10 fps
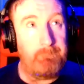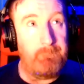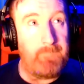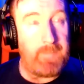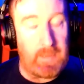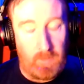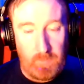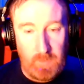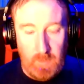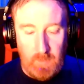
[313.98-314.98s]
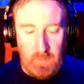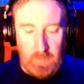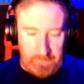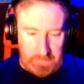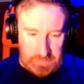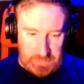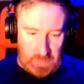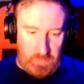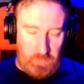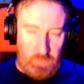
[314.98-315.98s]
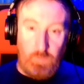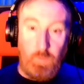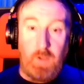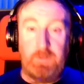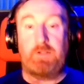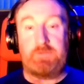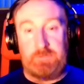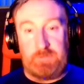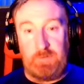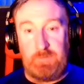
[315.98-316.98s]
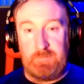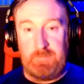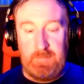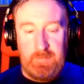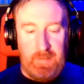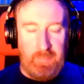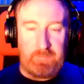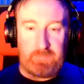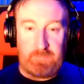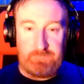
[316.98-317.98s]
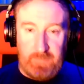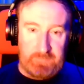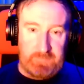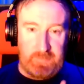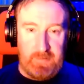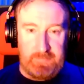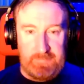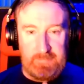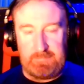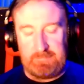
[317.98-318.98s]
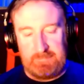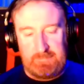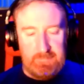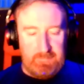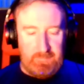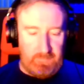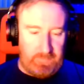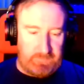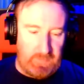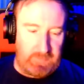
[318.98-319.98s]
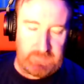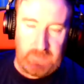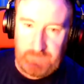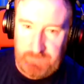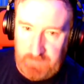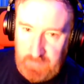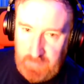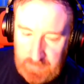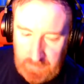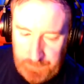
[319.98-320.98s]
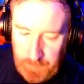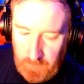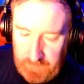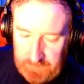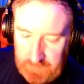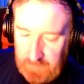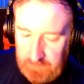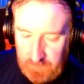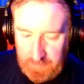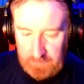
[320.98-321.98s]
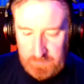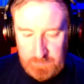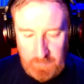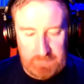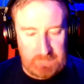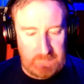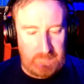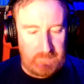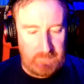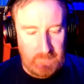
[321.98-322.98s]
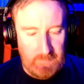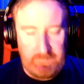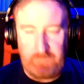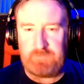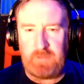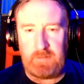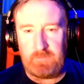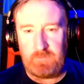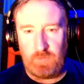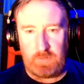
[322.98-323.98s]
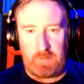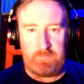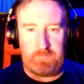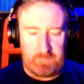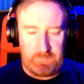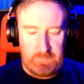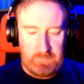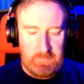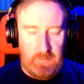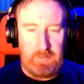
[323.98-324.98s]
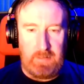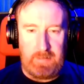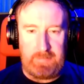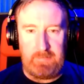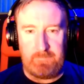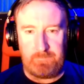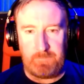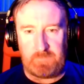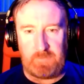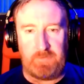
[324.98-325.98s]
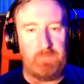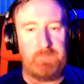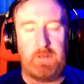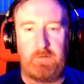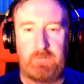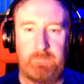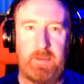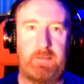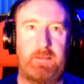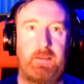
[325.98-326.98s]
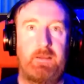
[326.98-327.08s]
I'm going to show you what not to do, and this is the first thing I did. So I started off and I bought this thing for about 20, 15 euros online because I thought, you know, it's my,